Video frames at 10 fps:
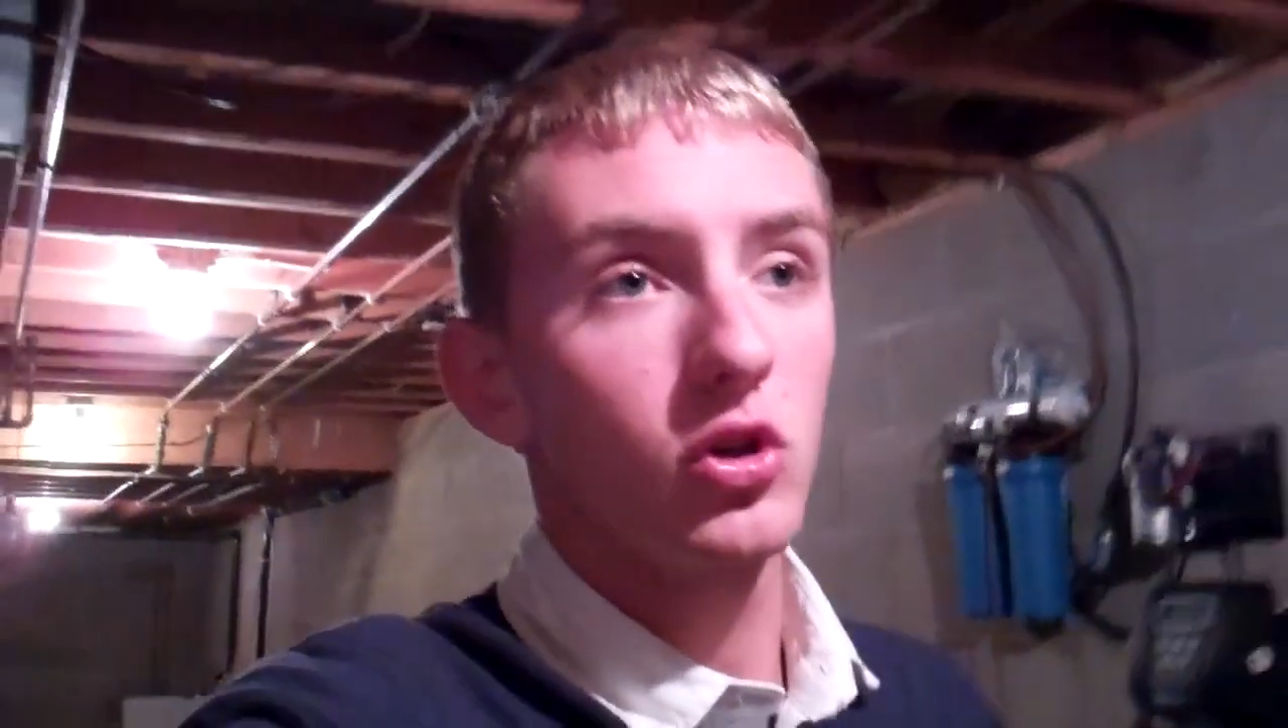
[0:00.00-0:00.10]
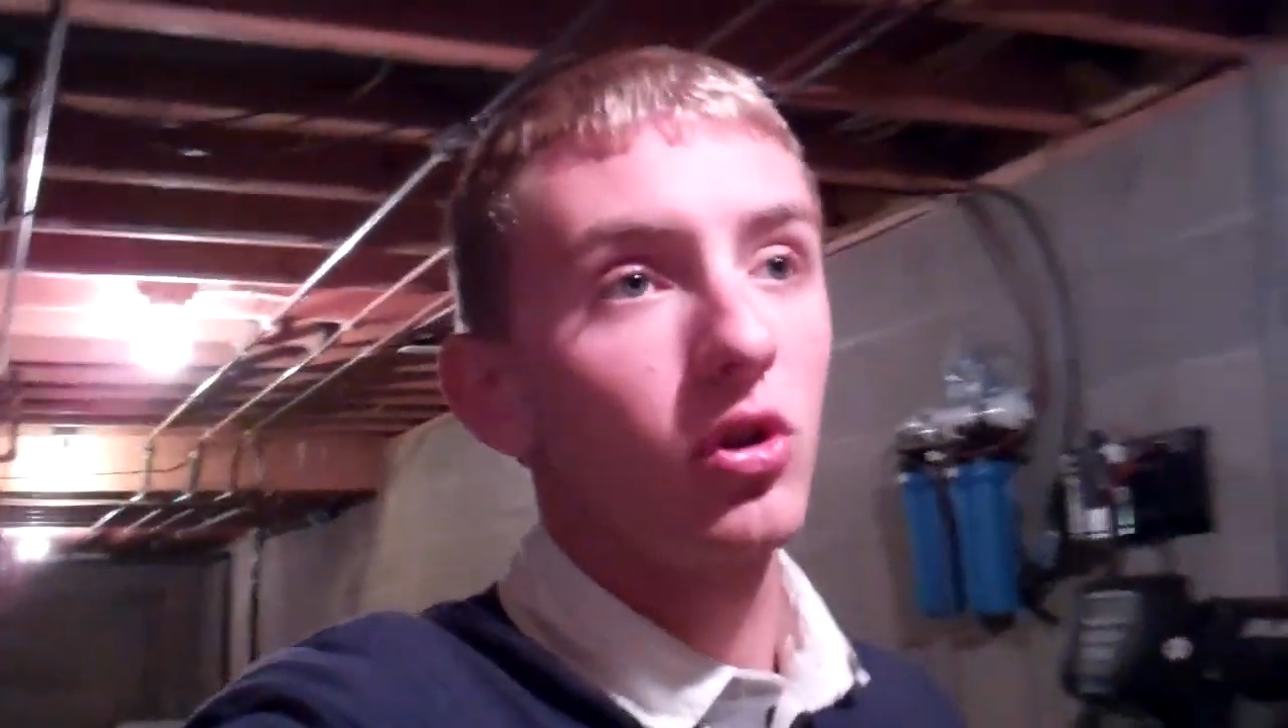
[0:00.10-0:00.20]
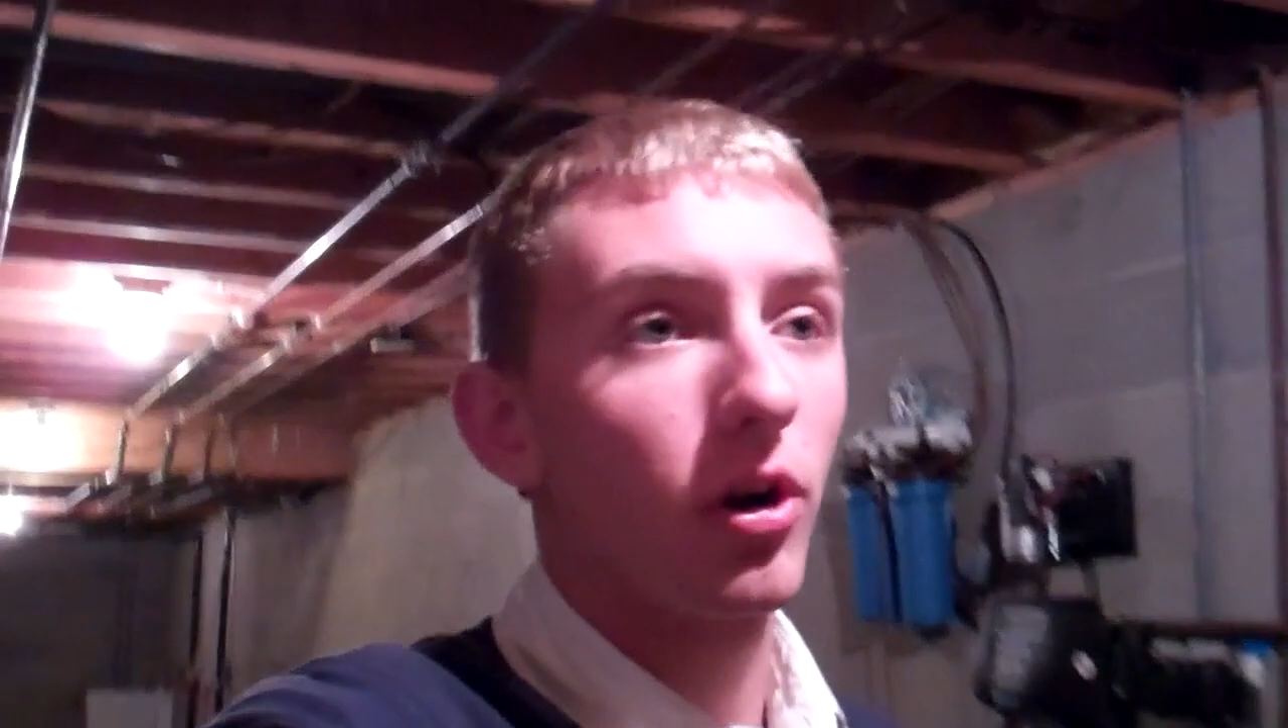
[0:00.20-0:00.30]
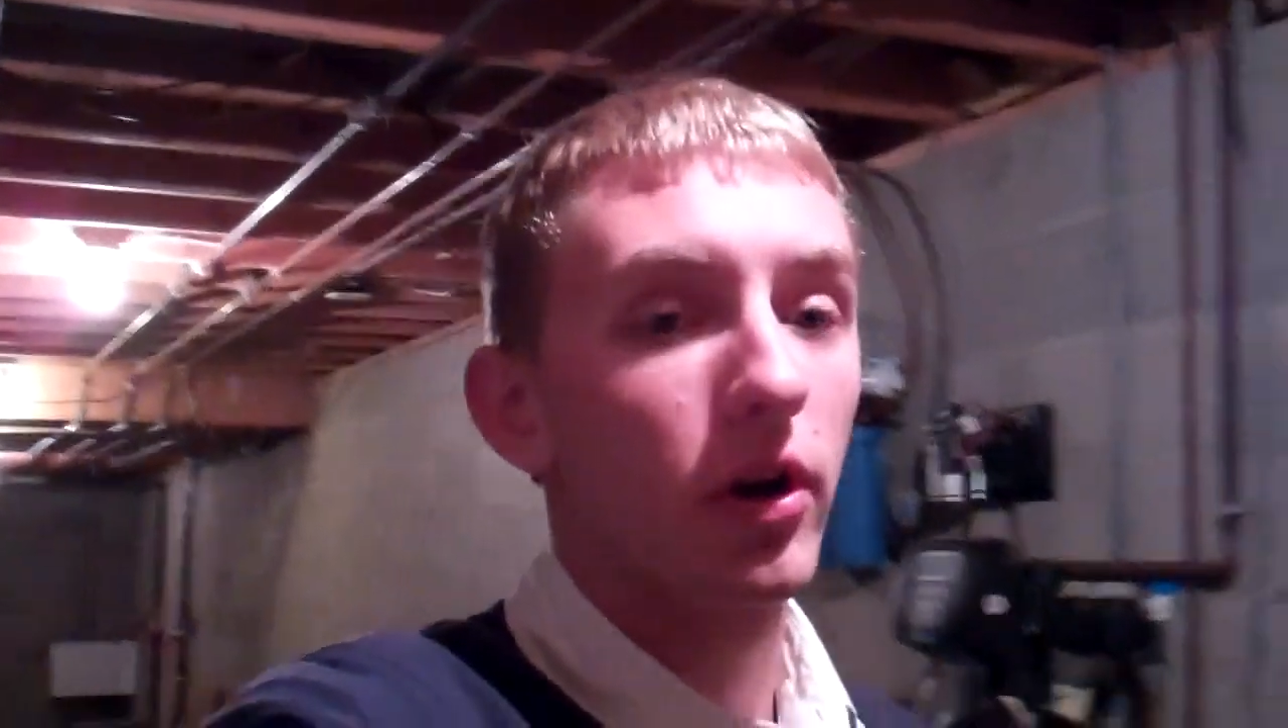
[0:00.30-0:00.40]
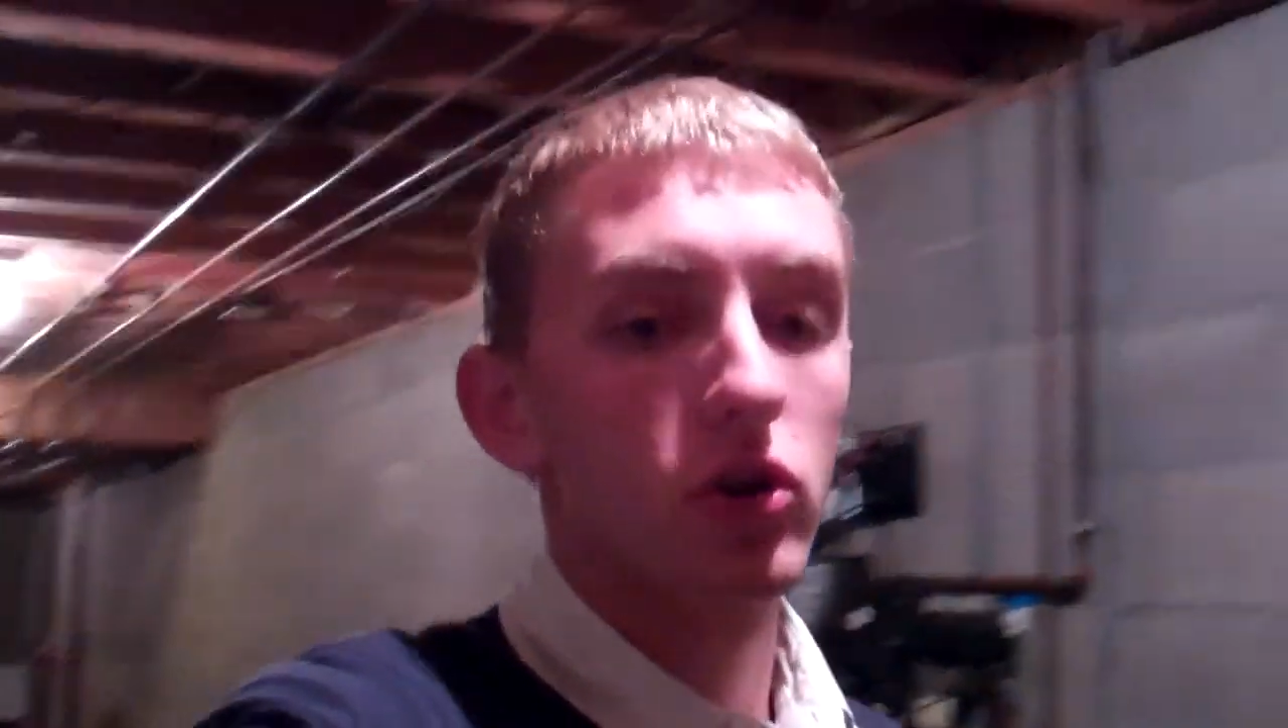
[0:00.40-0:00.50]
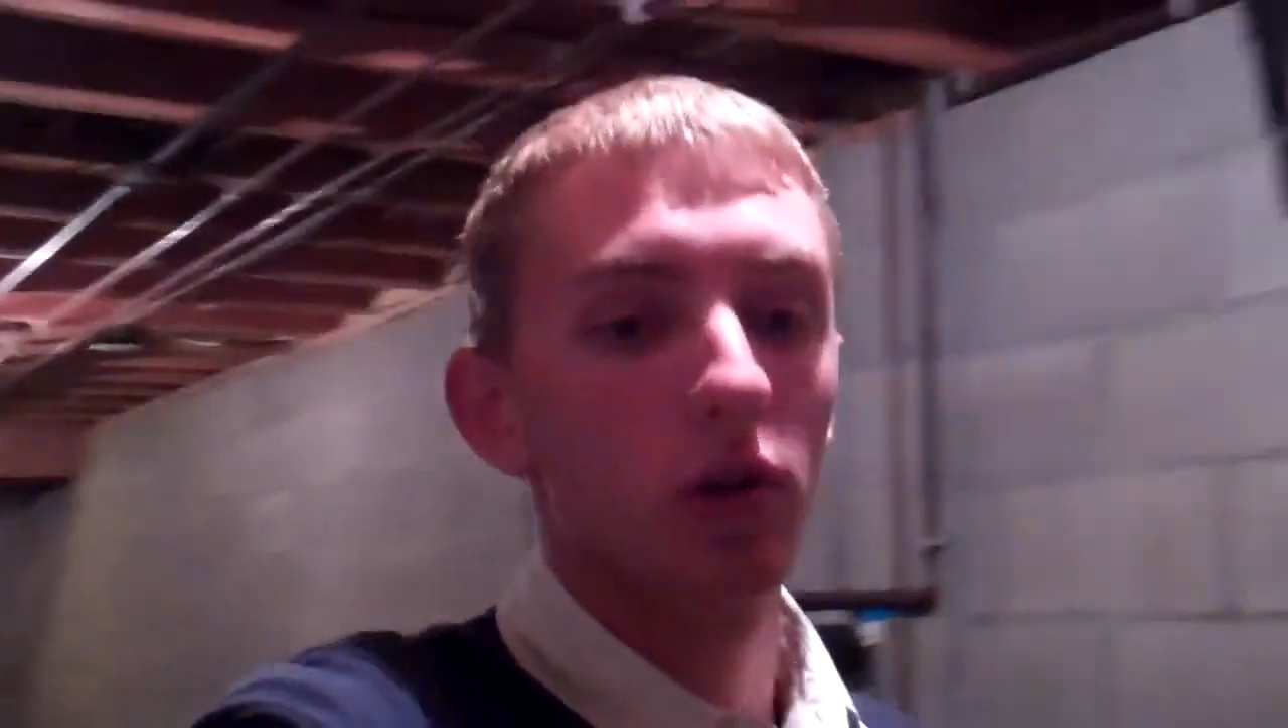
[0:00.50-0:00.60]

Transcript: encouraged